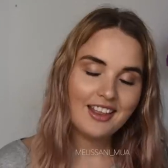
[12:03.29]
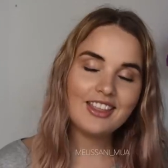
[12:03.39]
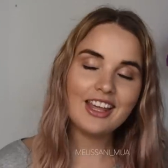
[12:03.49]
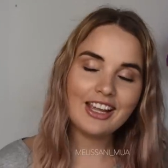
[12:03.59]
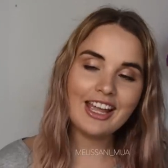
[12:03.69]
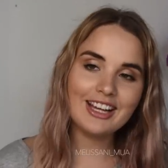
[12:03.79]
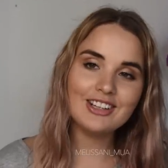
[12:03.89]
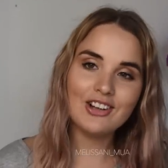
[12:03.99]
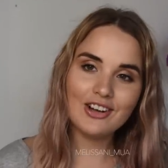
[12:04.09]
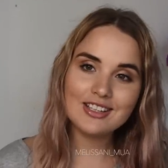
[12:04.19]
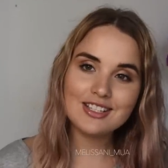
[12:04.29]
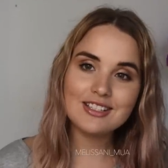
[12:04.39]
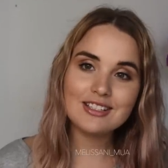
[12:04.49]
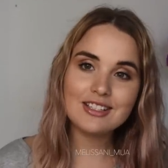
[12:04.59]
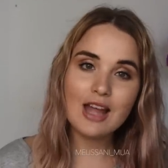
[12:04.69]
they can
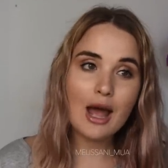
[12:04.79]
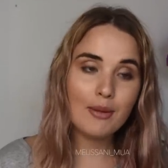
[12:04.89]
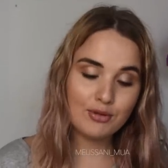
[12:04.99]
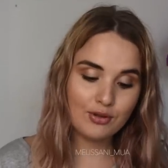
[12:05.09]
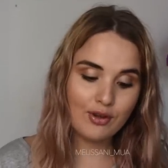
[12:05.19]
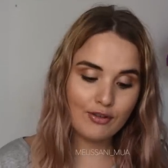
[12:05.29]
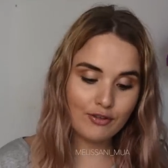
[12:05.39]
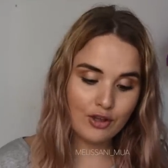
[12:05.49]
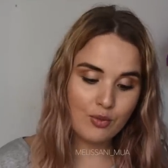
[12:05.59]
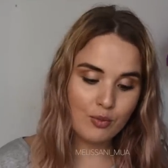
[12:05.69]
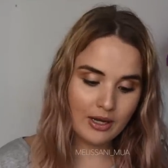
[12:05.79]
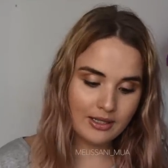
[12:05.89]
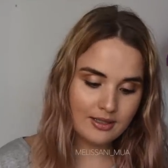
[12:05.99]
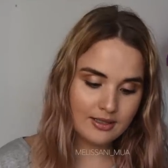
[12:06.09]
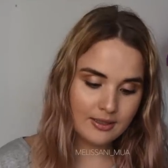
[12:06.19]
last up to a few
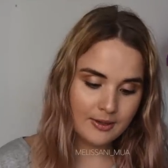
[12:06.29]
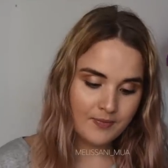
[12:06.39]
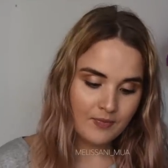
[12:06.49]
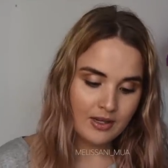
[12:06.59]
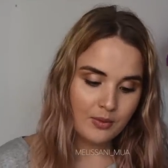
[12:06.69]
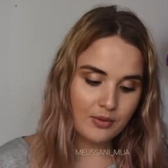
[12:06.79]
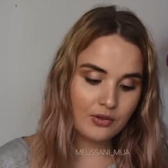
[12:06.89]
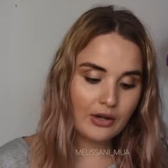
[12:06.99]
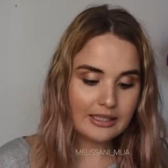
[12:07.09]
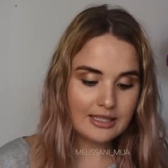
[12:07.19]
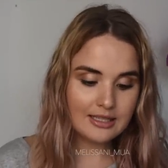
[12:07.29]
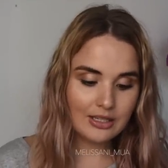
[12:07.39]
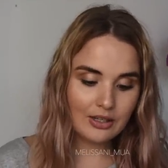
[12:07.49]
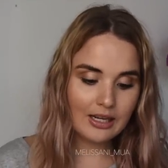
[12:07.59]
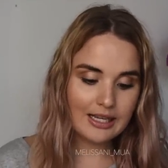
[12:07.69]
months with the right
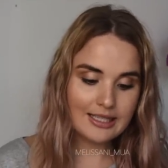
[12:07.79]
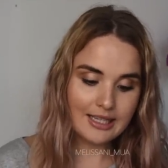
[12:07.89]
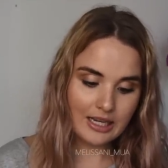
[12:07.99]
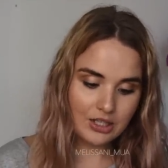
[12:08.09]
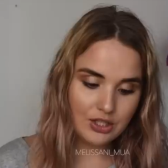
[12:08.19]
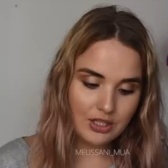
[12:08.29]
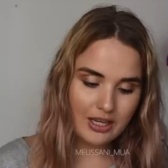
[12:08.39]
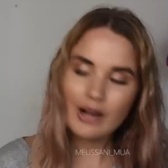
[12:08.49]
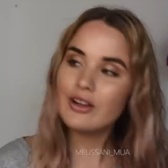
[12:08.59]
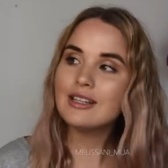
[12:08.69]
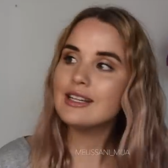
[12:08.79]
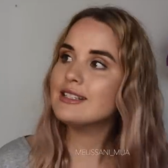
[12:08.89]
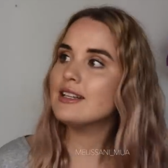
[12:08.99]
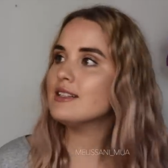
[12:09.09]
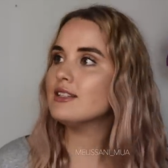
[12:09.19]
sterilization. How can I
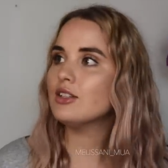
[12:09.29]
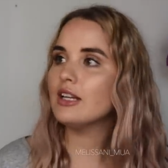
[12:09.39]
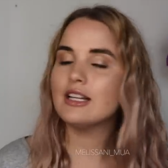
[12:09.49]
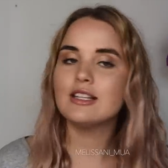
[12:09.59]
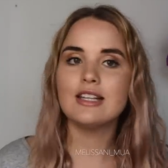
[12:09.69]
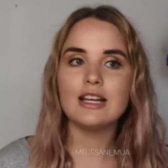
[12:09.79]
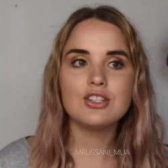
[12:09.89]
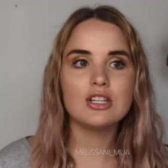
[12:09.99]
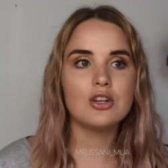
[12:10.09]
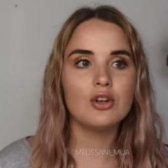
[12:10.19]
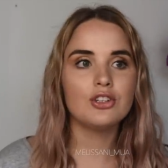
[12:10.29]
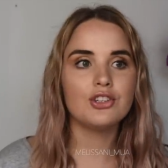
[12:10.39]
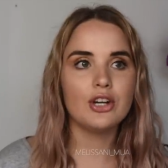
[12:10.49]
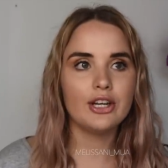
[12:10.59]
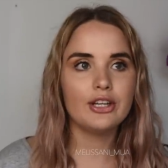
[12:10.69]
say sterilization and not
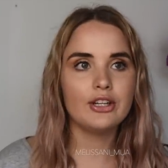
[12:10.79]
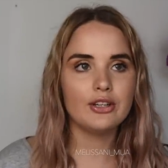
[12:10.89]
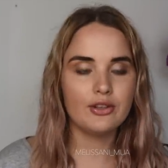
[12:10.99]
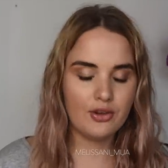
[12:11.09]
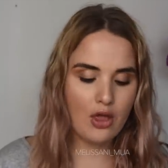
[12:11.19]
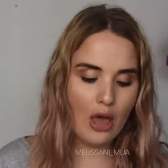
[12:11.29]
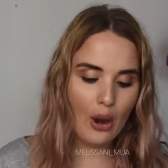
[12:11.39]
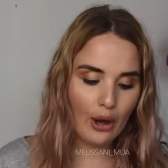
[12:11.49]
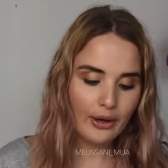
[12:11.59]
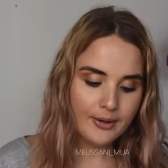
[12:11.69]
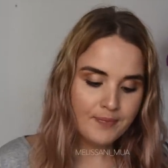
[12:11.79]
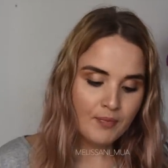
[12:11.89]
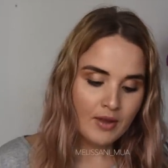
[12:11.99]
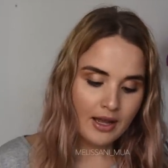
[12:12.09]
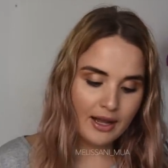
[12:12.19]
regular?
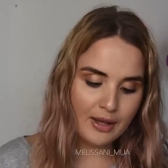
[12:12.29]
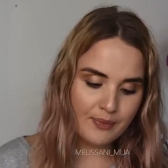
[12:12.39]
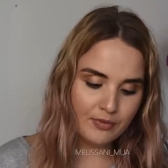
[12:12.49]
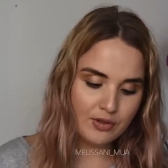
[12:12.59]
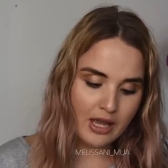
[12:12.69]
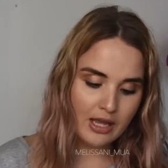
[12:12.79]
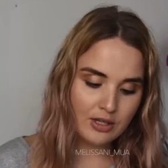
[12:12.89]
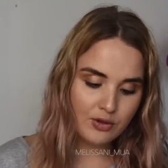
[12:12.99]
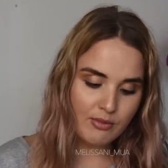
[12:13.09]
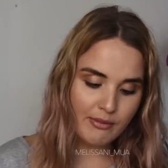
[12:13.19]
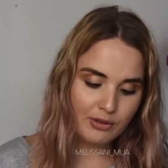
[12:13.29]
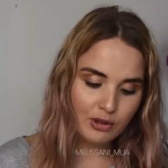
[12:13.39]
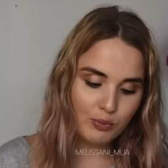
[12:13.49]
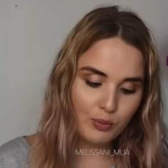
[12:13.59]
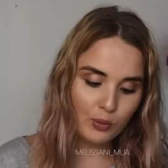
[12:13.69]
And remember
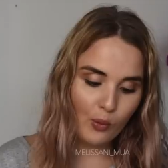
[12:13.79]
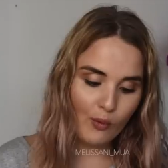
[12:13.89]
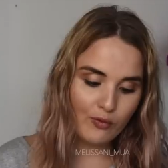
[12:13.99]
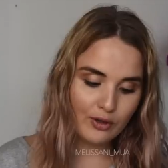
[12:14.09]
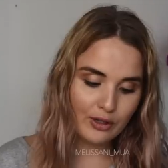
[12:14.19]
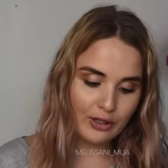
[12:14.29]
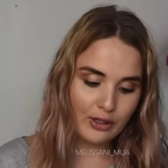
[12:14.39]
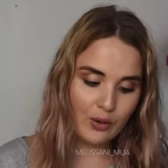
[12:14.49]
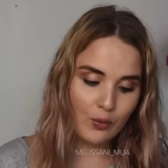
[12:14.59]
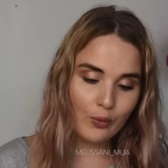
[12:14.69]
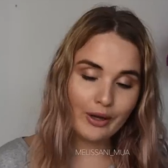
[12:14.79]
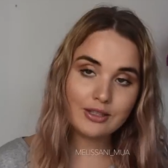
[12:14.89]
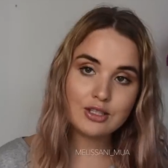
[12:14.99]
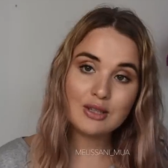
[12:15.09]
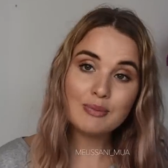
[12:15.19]
to pull off the glue
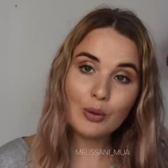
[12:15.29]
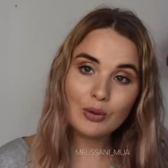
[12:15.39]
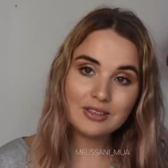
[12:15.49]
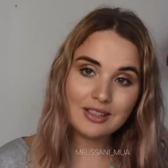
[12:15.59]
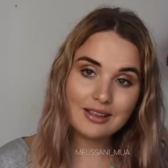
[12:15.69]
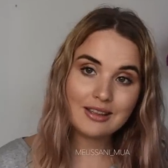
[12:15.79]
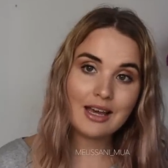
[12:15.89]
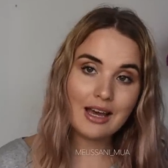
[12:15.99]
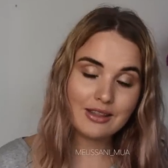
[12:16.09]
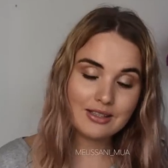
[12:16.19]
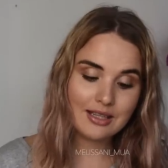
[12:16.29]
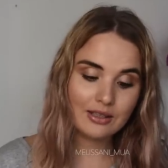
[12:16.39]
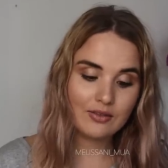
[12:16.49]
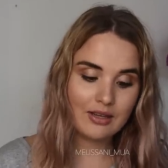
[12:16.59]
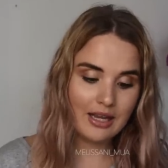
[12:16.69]
while supporting the other side
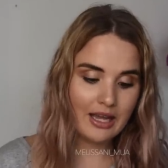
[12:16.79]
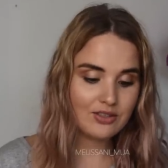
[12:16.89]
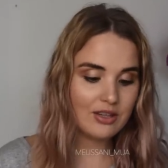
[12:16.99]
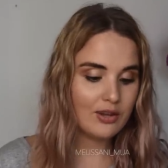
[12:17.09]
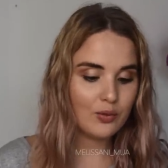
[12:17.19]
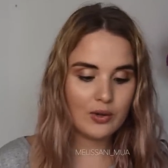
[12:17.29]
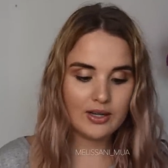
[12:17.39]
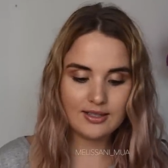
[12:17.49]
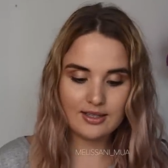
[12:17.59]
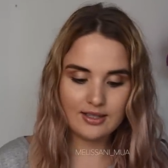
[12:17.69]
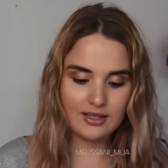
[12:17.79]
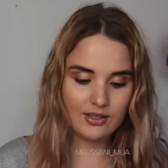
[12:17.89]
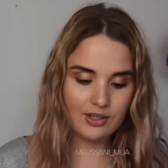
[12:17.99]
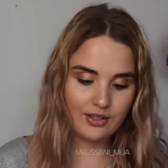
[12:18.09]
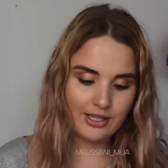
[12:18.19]
of the lash, otherwise it's gonna
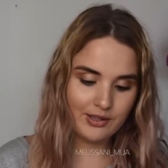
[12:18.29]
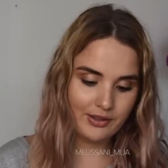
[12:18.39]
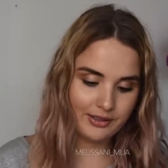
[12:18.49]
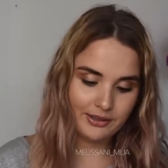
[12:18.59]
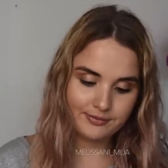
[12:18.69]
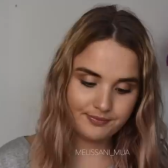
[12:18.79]
go downhill.